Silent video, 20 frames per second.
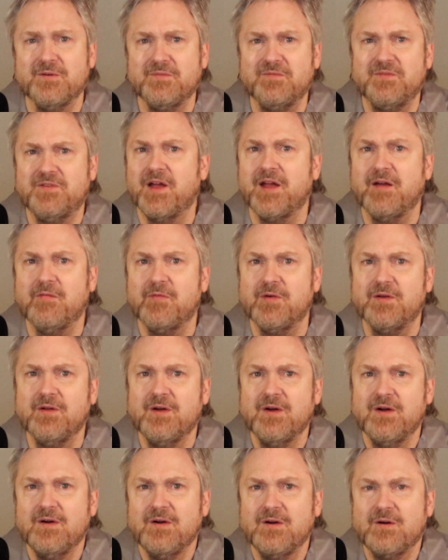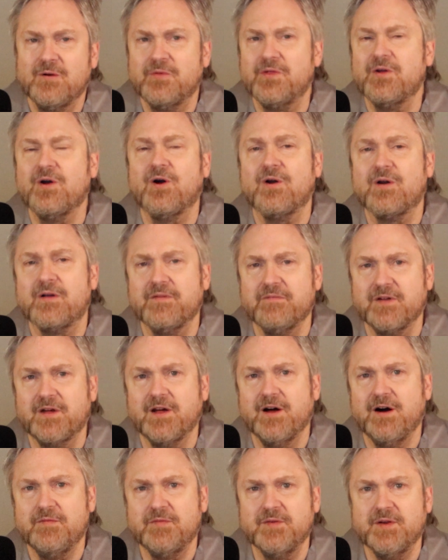of David or the Ark of the
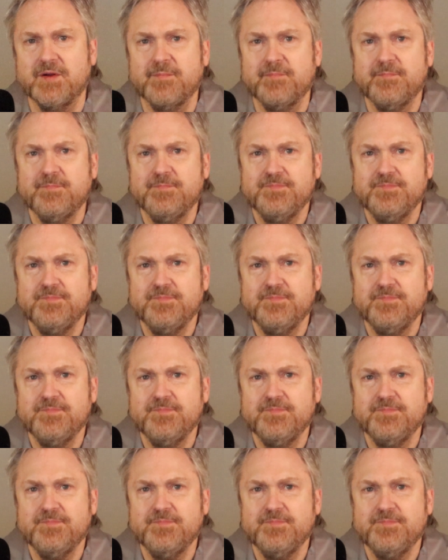Covenant.